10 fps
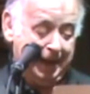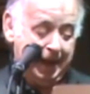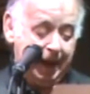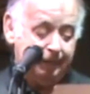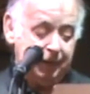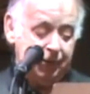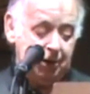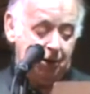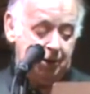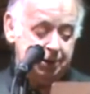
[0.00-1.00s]
Everything
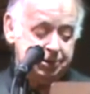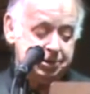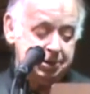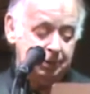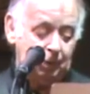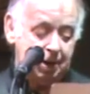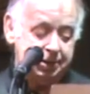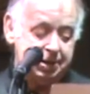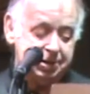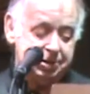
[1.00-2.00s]
hurts, and
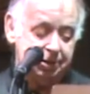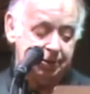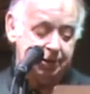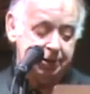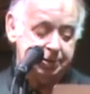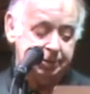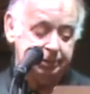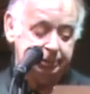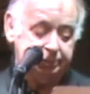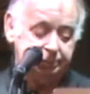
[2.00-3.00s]
what doesn't hurt
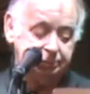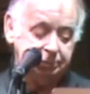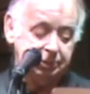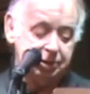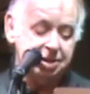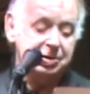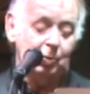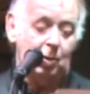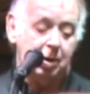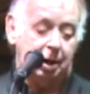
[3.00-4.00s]

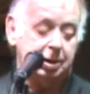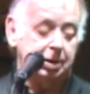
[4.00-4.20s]
doesn't work.